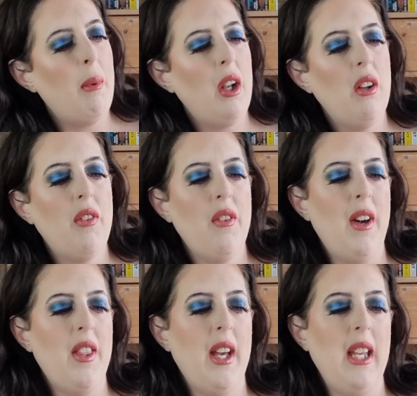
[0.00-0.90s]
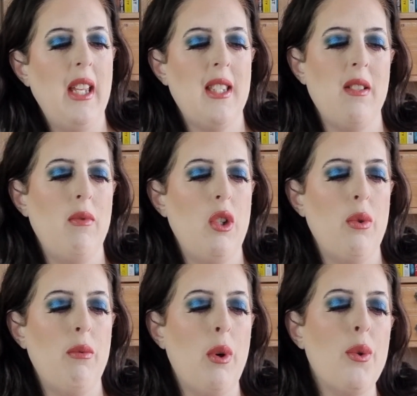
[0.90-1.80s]
I love the fact that it is
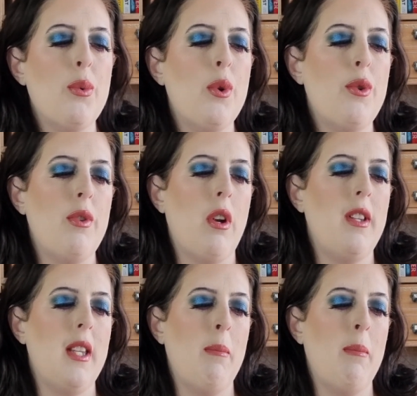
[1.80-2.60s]
enriched with rose water,